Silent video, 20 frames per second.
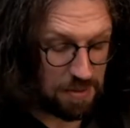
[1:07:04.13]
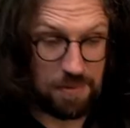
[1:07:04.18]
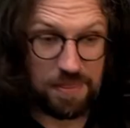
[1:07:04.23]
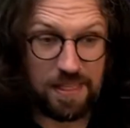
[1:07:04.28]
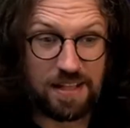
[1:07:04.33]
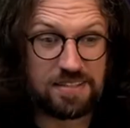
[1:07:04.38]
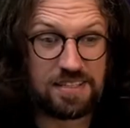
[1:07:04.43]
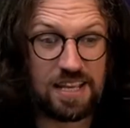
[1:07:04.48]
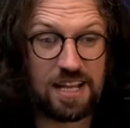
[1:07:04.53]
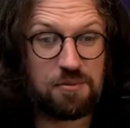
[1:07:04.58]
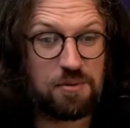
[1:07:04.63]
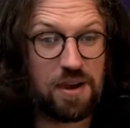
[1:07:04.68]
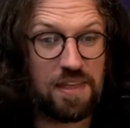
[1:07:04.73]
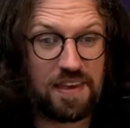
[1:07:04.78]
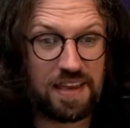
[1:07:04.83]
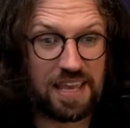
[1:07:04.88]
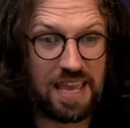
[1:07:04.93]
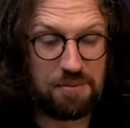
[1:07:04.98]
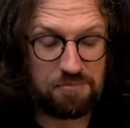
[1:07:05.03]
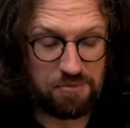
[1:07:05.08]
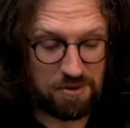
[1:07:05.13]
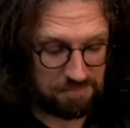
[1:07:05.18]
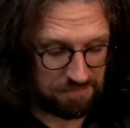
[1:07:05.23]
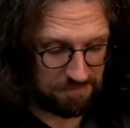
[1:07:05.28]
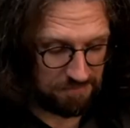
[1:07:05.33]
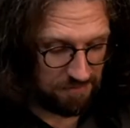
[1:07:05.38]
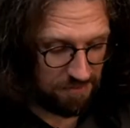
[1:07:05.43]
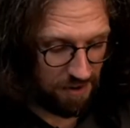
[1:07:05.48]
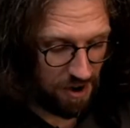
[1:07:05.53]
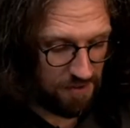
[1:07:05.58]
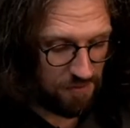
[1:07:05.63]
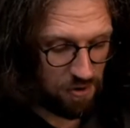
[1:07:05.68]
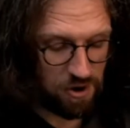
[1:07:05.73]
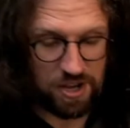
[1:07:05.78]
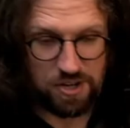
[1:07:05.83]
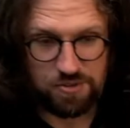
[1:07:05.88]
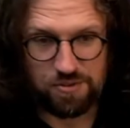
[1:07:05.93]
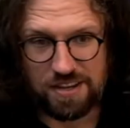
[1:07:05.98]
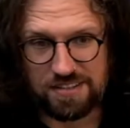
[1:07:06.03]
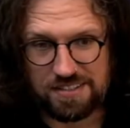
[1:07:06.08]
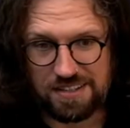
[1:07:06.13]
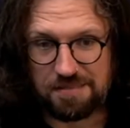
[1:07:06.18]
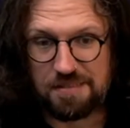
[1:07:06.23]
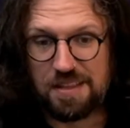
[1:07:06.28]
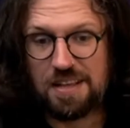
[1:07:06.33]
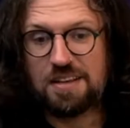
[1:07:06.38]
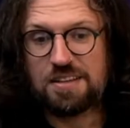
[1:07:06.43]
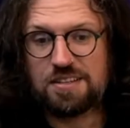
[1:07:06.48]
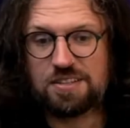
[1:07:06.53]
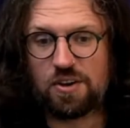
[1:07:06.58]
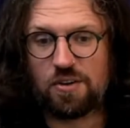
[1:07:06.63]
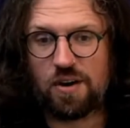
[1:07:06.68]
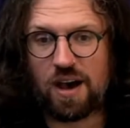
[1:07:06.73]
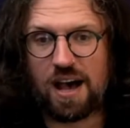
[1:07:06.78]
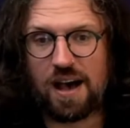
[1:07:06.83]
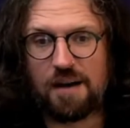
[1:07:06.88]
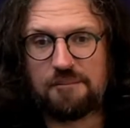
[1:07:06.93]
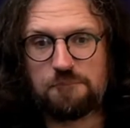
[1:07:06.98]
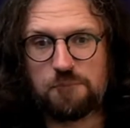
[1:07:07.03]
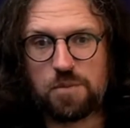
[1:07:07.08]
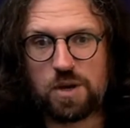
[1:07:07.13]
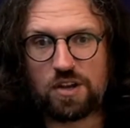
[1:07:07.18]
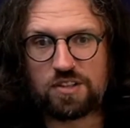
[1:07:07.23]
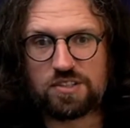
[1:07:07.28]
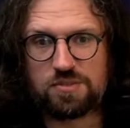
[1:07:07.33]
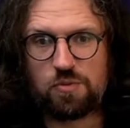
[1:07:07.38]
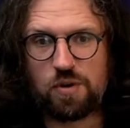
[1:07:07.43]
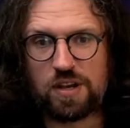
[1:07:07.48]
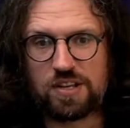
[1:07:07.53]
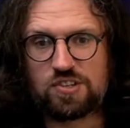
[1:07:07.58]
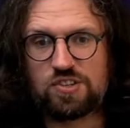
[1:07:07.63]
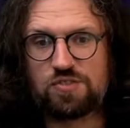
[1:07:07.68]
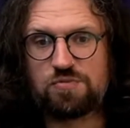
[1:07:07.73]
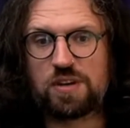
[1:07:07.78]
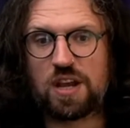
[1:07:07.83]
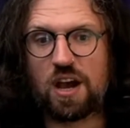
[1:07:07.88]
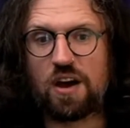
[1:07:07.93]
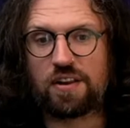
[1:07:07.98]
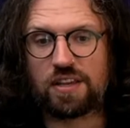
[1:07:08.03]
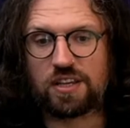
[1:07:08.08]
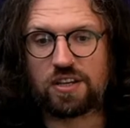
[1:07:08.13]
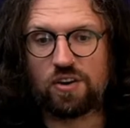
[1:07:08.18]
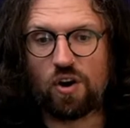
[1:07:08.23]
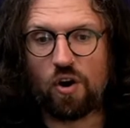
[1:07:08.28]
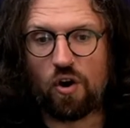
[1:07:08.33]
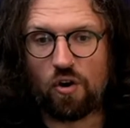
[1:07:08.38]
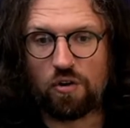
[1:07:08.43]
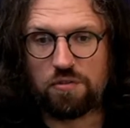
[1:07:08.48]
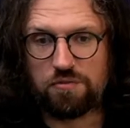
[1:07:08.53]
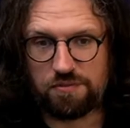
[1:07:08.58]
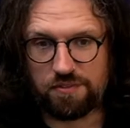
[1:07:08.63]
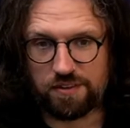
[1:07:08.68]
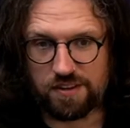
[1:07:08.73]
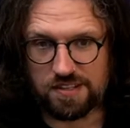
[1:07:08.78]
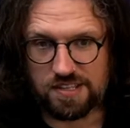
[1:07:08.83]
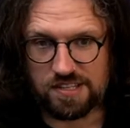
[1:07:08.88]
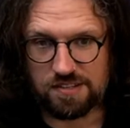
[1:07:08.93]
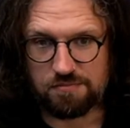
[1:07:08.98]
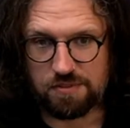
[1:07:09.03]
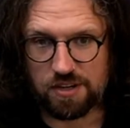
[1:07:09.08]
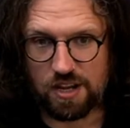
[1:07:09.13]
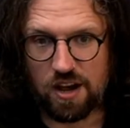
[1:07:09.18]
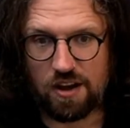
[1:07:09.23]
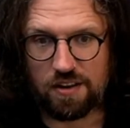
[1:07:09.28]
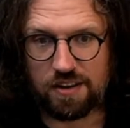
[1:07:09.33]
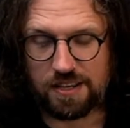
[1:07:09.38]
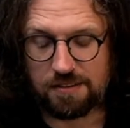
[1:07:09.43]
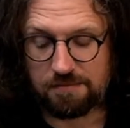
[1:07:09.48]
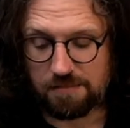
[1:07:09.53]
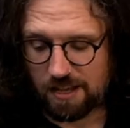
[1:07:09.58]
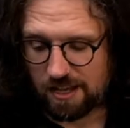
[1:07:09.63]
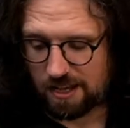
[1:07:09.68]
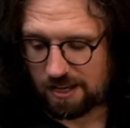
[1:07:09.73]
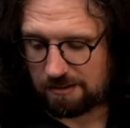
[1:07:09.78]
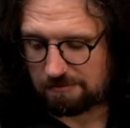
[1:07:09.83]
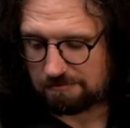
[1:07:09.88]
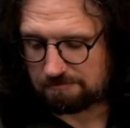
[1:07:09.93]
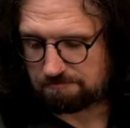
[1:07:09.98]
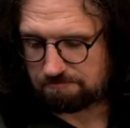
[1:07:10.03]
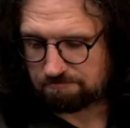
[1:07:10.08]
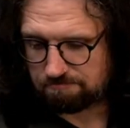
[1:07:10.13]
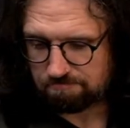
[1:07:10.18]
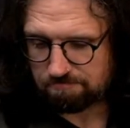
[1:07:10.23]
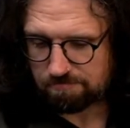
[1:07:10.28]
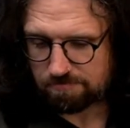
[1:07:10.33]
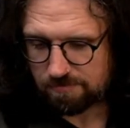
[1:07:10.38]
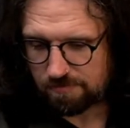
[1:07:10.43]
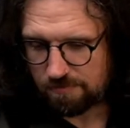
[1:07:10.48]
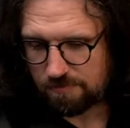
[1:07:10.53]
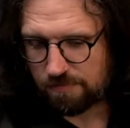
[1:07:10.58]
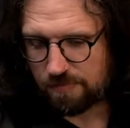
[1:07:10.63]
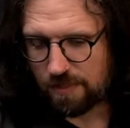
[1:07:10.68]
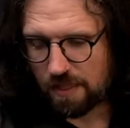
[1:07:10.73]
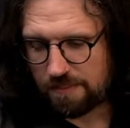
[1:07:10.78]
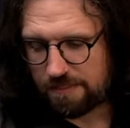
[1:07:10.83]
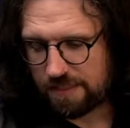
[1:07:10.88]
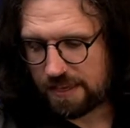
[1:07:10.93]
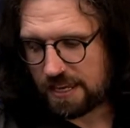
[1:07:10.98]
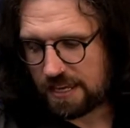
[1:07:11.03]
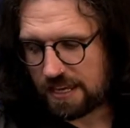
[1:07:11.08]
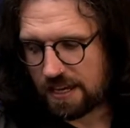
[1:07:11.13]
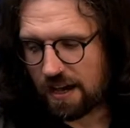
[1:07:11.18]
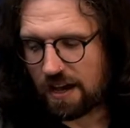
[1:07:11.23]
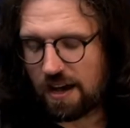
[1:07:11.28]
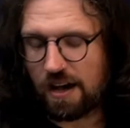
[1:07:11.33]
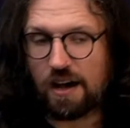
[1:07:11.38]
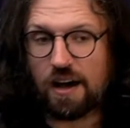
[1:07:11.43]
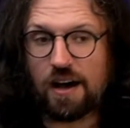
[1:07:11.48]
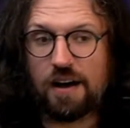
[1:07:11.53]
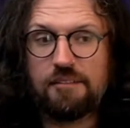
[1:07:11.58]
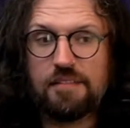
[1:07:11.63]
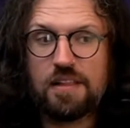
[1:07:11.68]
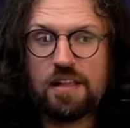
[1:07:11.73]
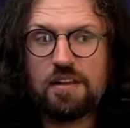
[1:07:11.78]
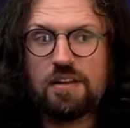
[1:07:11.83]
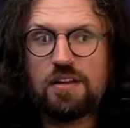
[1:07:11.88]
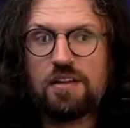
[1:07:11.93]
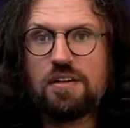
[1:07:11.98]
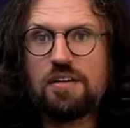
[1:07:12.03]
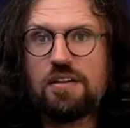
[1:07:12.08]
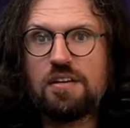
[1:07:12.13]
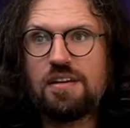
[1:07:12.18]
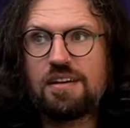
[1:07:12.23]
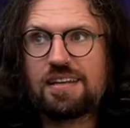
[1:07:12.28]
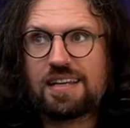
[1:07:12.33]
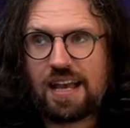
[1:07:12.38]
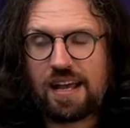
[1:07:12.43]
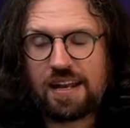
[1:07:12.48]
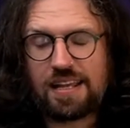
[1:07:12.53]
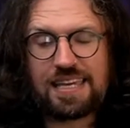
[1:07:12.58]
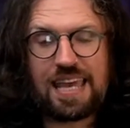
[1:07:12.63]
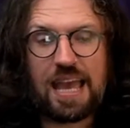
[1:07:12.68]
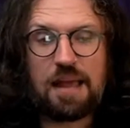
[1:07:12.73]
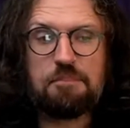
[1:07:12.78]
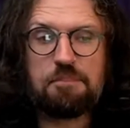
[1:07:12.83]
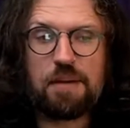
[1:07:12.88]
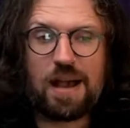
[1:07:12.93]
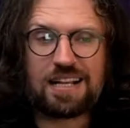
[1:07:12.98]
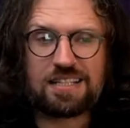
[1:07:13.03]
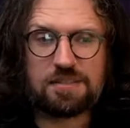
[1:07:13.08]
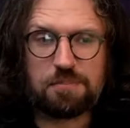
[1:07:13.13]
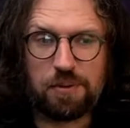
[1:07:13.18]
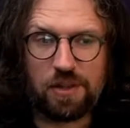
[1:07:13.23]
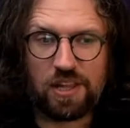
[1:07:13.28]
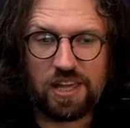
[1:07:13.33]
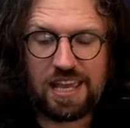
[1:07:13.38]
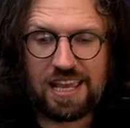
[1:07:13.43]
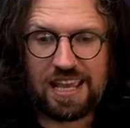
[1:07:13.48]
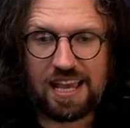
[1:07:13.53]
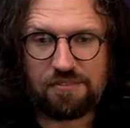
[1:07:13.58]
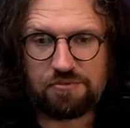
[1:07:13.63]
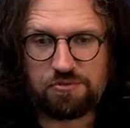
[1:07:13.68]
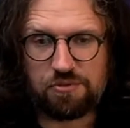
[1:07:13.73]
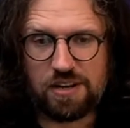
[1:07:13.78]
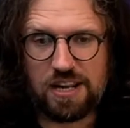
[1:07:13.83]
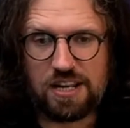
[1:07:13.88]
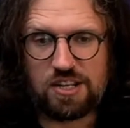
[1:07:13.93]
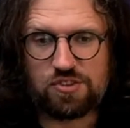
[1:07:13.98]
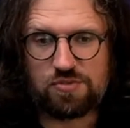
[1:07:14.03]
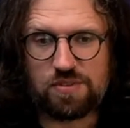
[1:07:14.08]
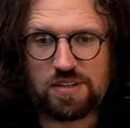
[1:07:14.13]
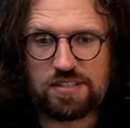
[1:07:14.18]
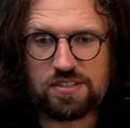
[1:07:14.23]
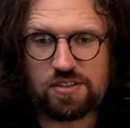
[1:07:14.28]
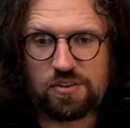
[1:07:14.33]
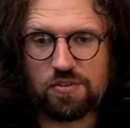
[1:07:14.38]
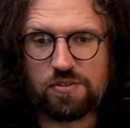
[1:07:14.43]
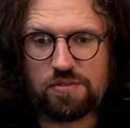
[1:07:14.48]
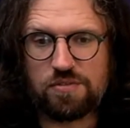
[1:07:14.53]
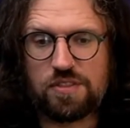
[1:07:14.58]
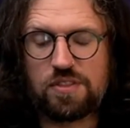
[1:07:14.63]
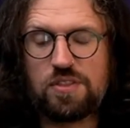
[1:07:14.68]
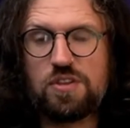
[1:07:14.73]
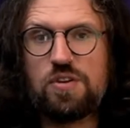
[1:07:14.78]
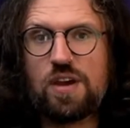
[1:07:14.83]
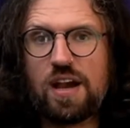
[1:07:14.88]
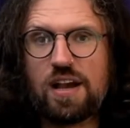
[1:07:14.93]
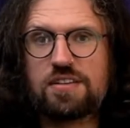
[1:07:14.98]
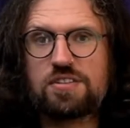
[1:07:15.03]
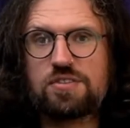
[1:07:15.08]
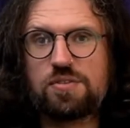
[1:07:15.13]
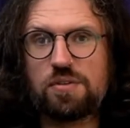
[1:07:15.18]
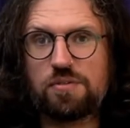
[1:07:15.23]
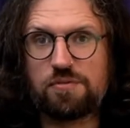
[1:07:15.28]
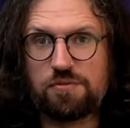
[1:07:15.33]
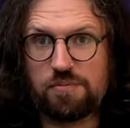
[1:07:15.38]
but that's kind of where that came from. Very, very interesting. So we got some questions regarding confidence and regarding the kind of getting back to playing after an injury. So you guys who